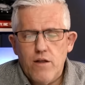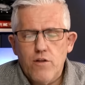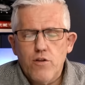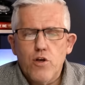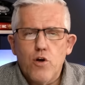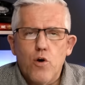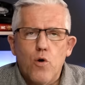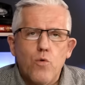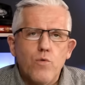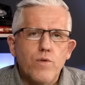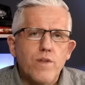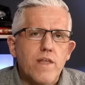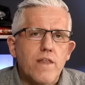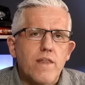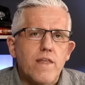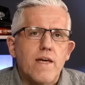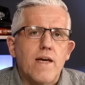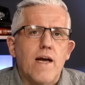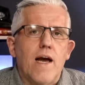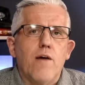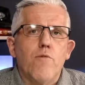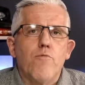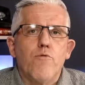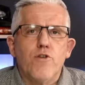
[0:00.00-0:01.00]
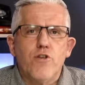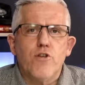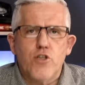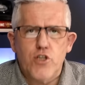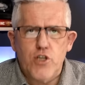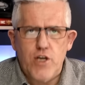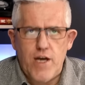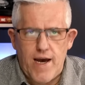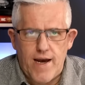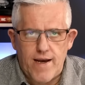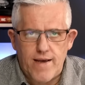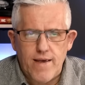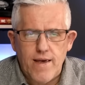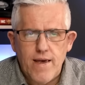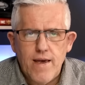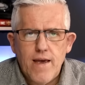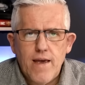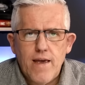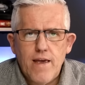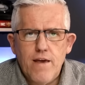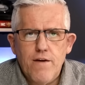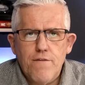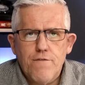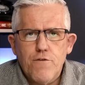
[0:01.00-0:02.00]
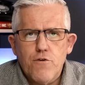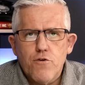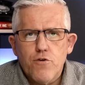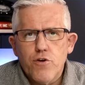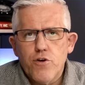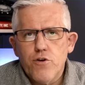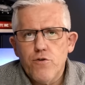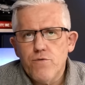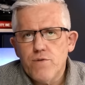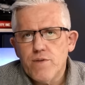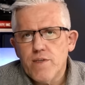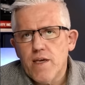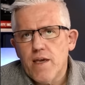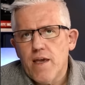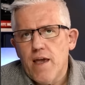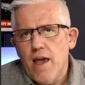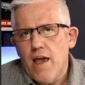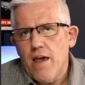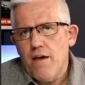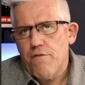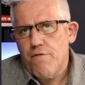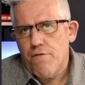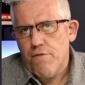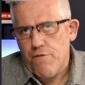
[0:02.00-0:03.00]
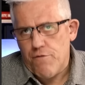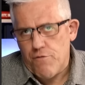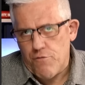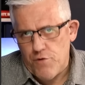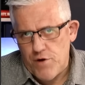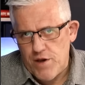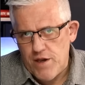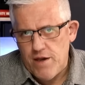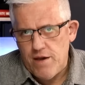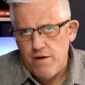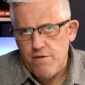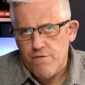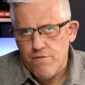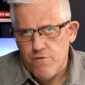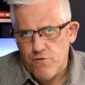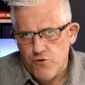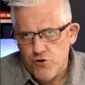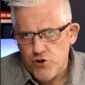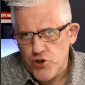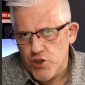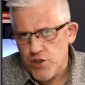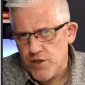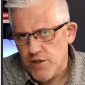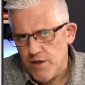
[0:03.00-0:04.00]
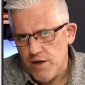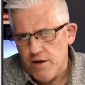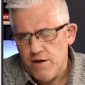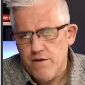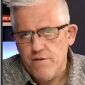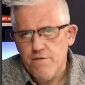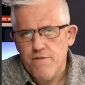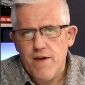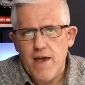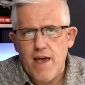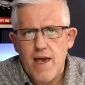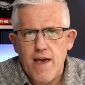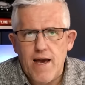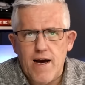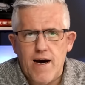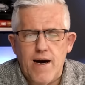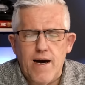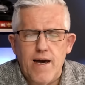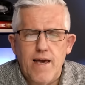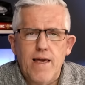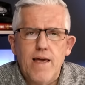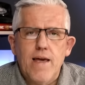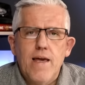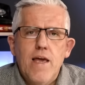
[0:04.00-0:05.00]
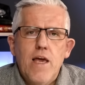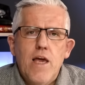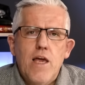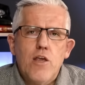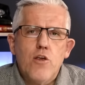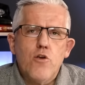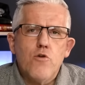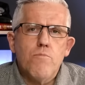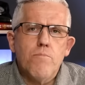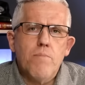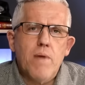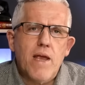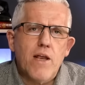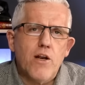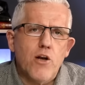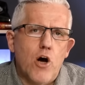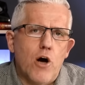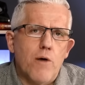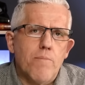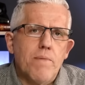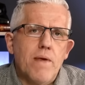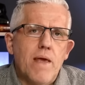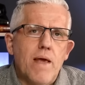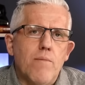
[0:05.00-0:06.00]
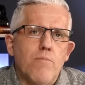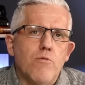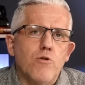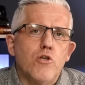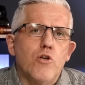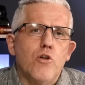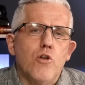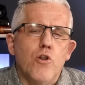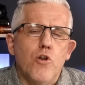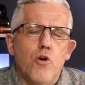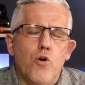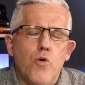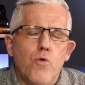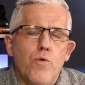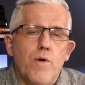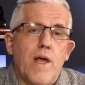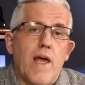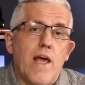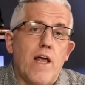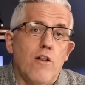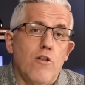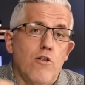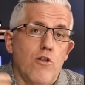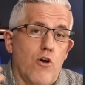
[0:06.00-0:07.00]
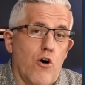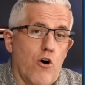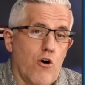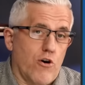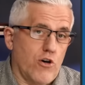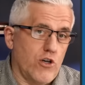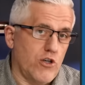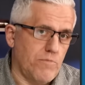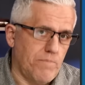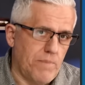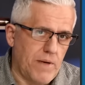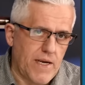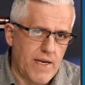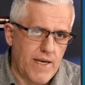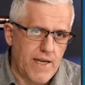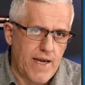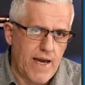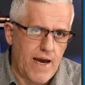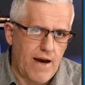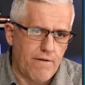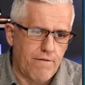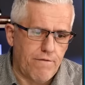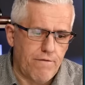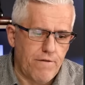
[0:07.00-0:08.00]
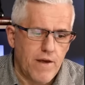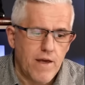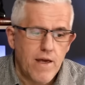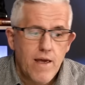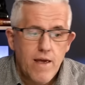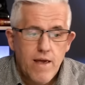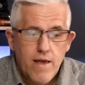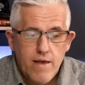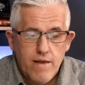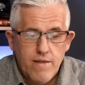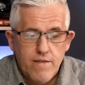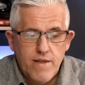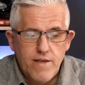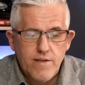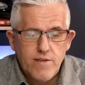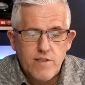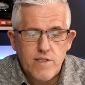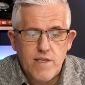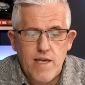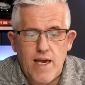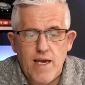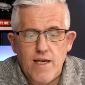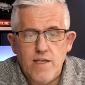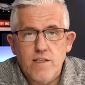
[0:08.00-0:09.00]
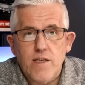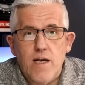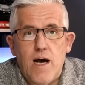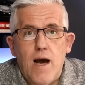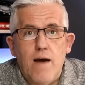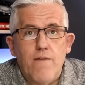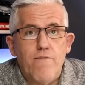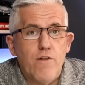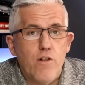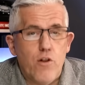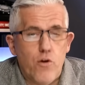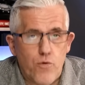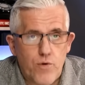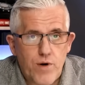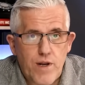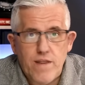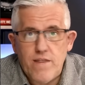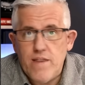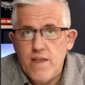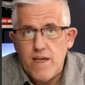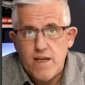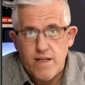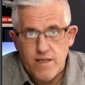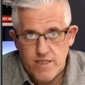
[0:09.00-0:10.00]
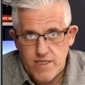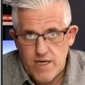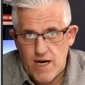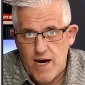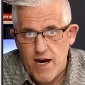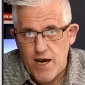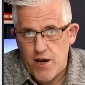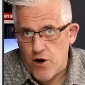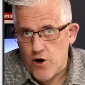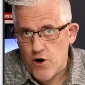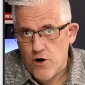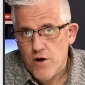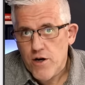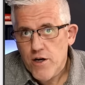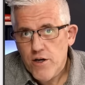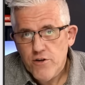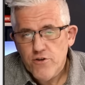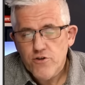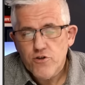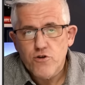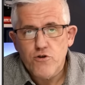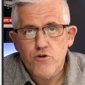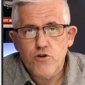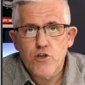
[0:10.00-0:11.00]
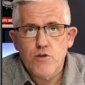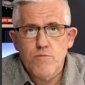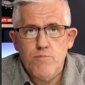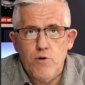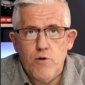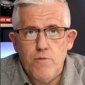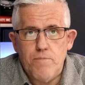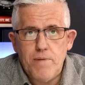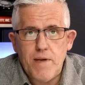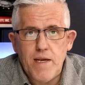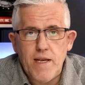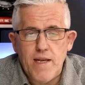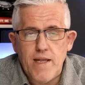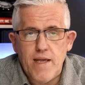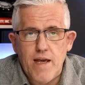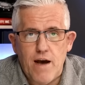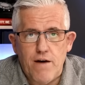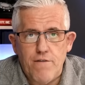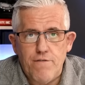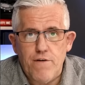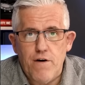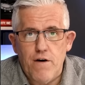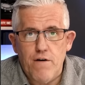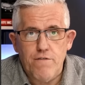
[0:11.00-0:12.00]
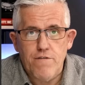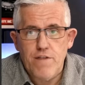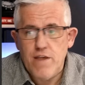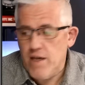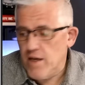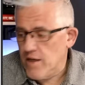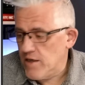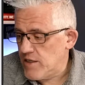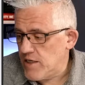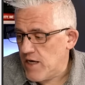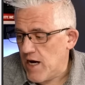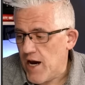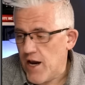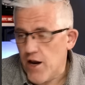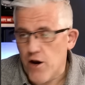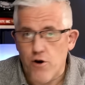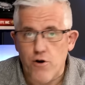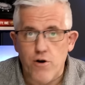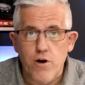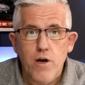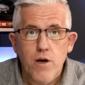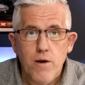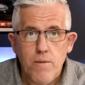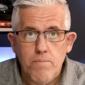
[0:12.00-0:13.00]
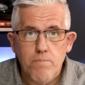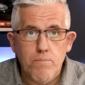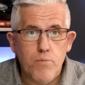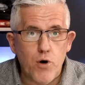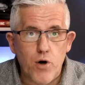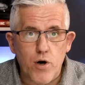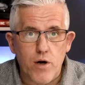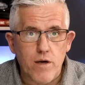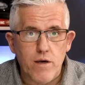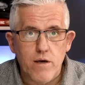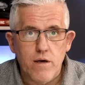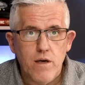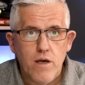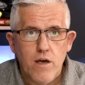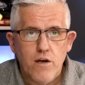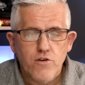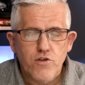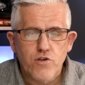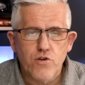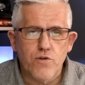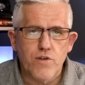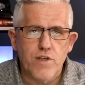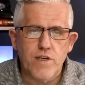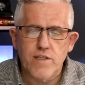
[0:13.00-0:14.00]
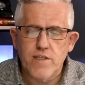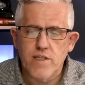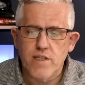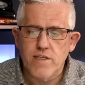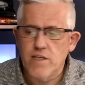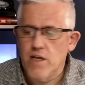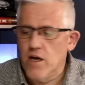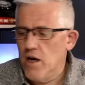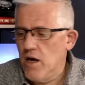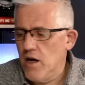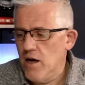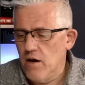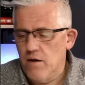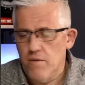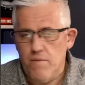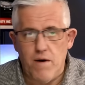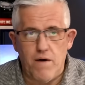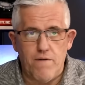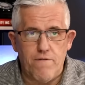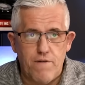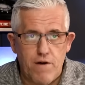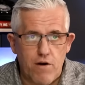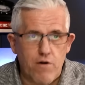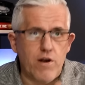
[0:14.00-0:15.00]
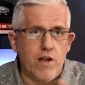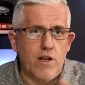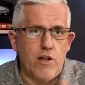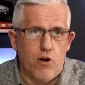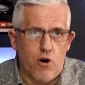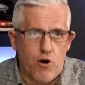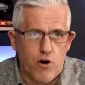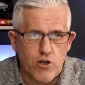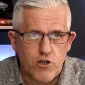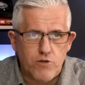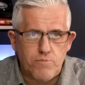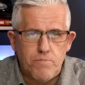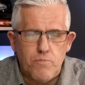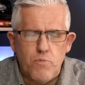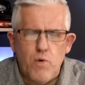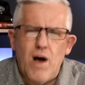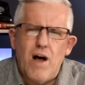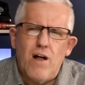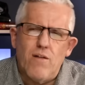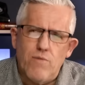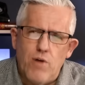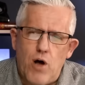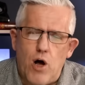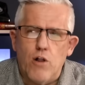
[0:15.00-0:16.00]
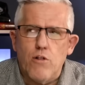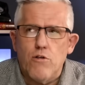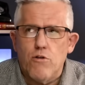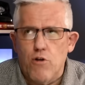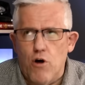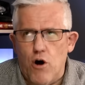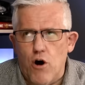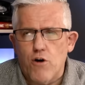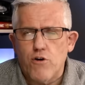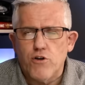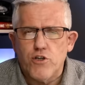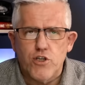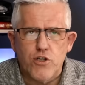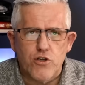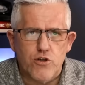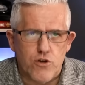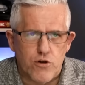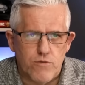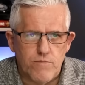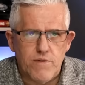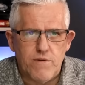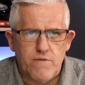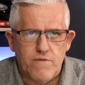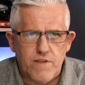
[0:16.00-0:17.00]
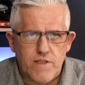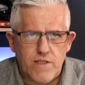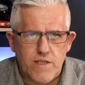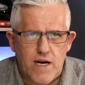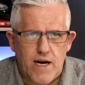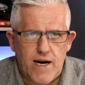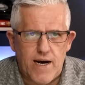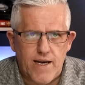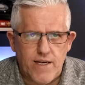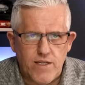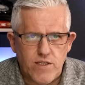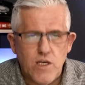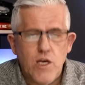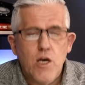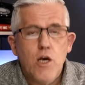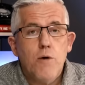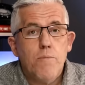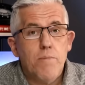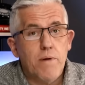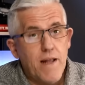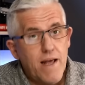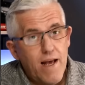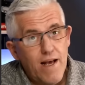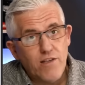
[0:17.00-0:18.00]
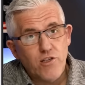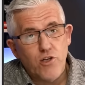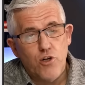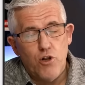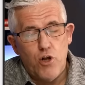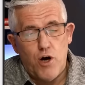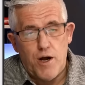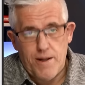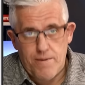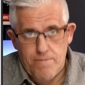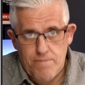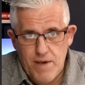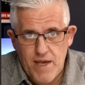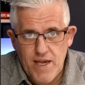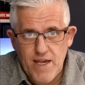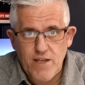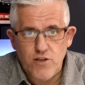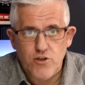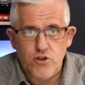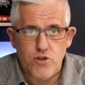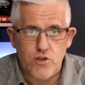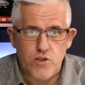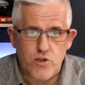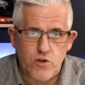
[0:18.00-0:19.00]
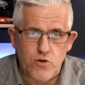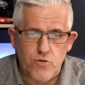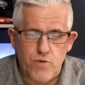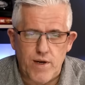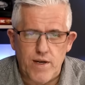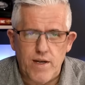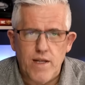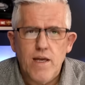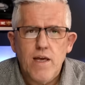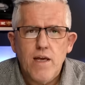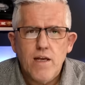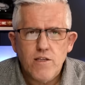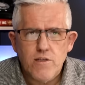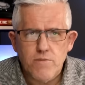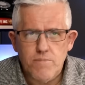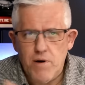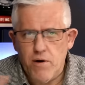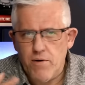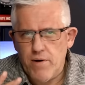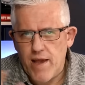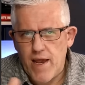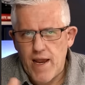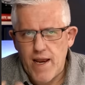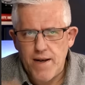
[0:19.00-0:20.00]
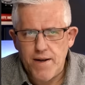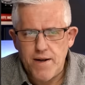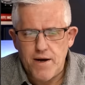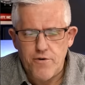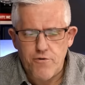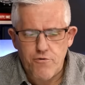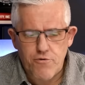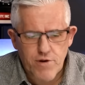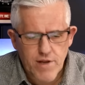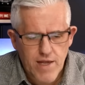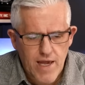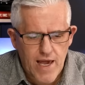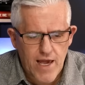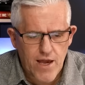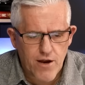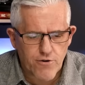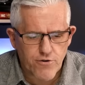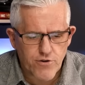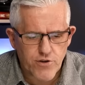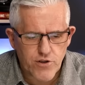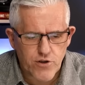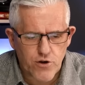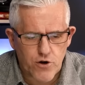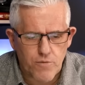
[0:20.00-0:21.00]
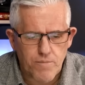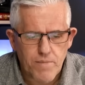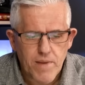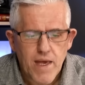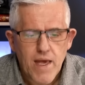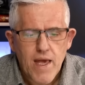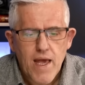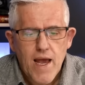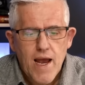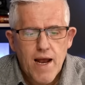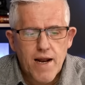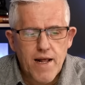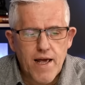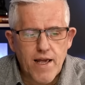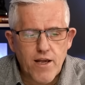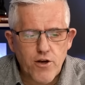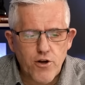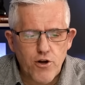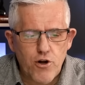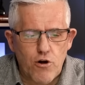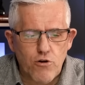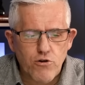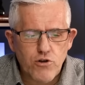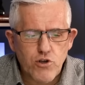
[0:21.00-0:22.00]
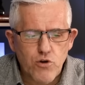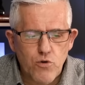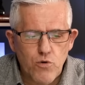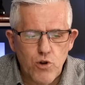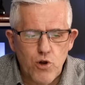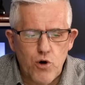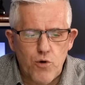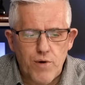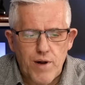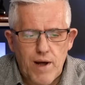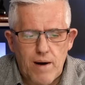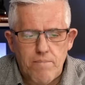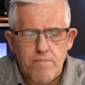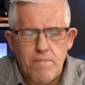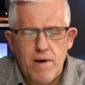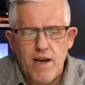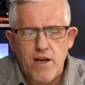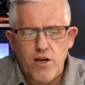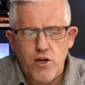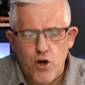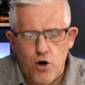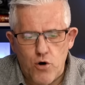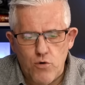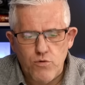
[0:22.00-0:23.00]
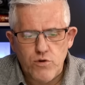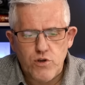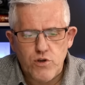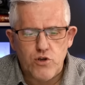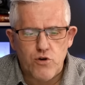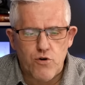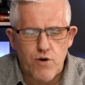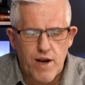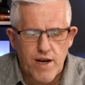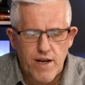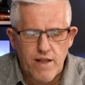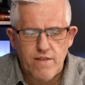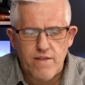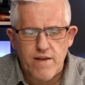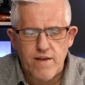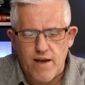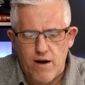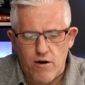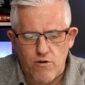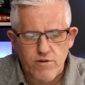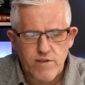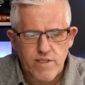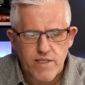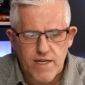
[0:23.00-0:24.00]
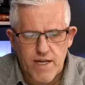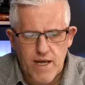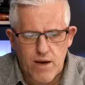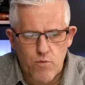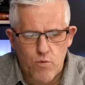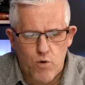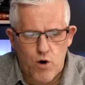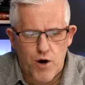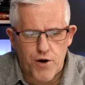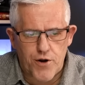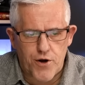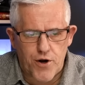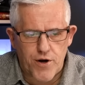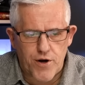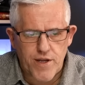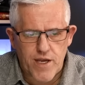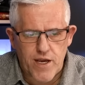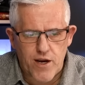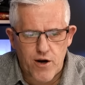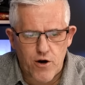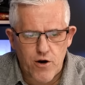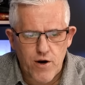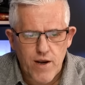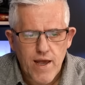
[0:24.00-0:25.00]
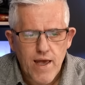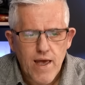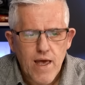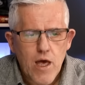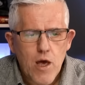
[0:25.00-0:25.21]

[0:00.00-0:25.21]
The only thing I would check if you're using a free version of AI, you may not be able to load a large PDF. In this case, I've loaded the entire searchable PDF of the entire book. So this is a, a, a, very large, well, not large in terms of size, but it has a lot of pages to it. It's about 800K or so. And I could also load up my notes or anything else that I want on here.